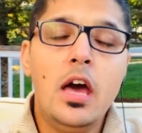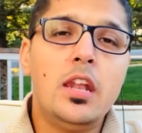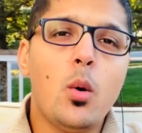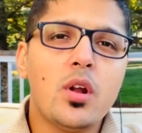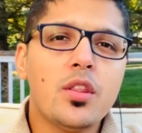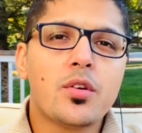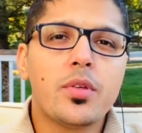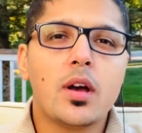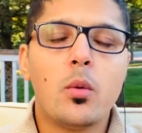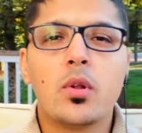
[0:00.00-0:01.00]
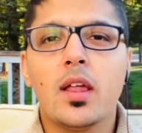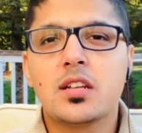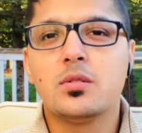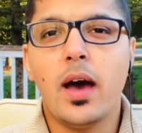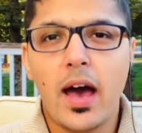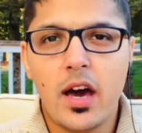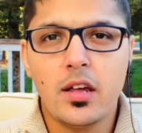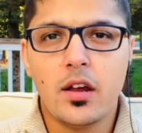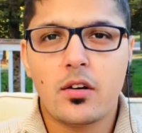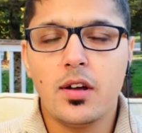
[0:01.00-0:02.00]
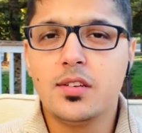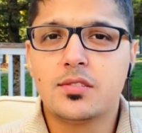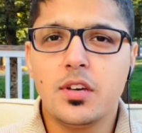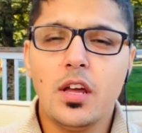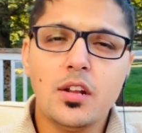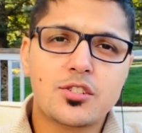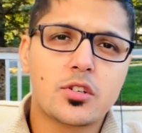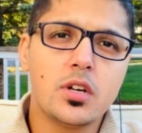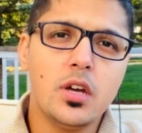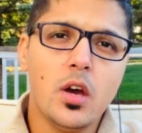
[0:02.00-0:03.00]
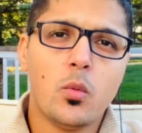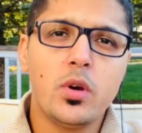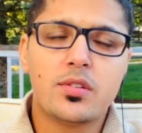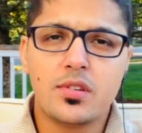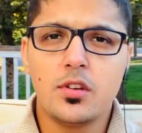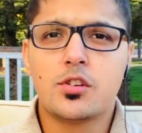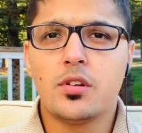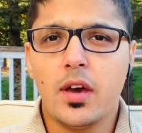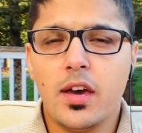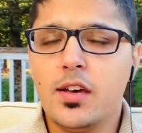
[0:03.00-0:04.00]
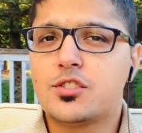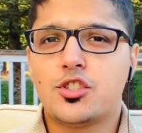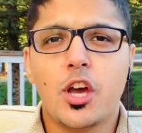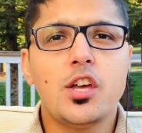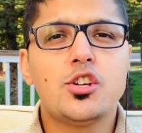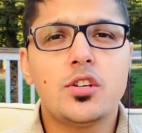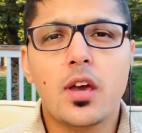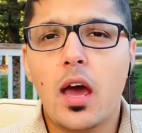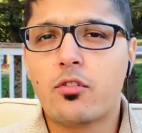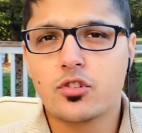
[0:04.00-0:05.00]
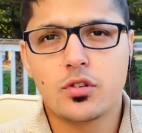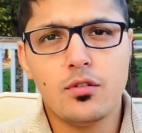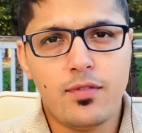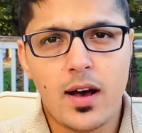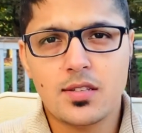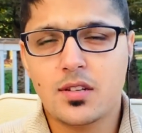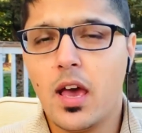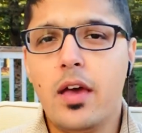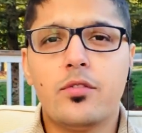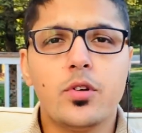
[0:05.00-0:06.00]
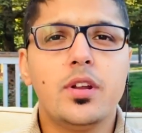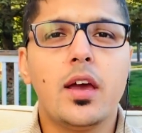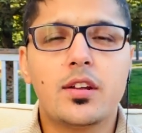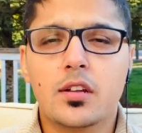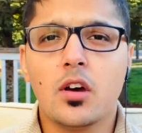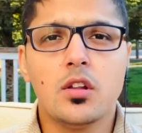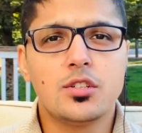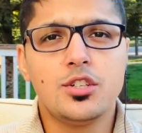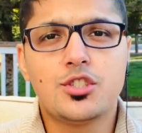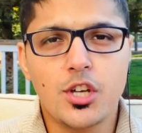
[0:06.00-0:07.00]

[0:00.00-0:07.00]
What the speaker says: Now, another thing I would like to add here is the industry we see today is changing ever so fast. Every day technology is